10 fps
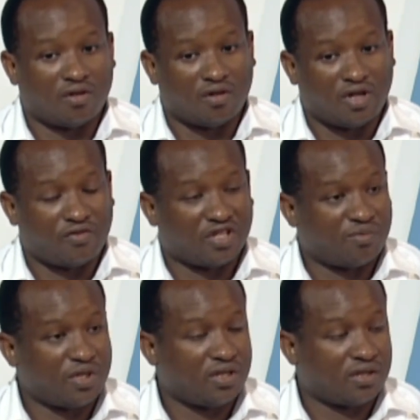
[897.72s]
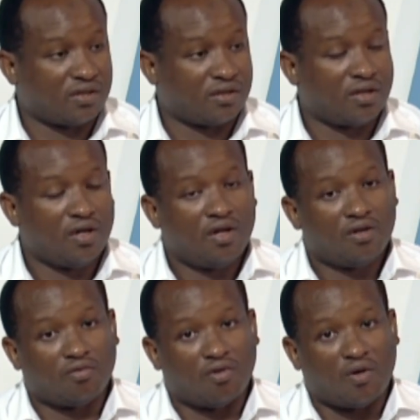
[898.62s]
life expectancy
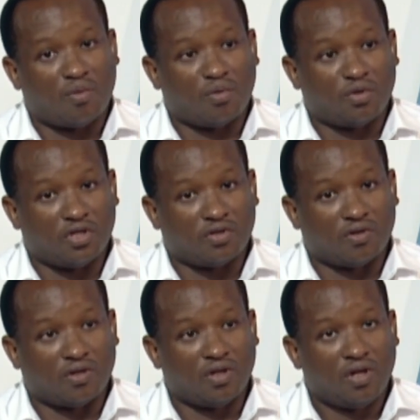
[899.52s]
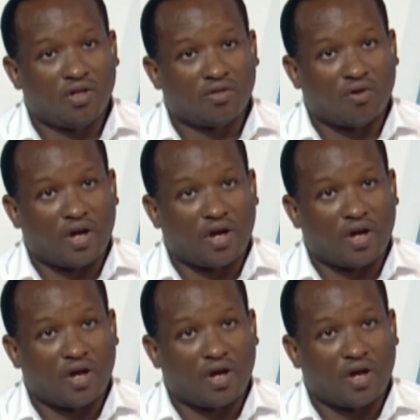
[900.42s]
to our population. So I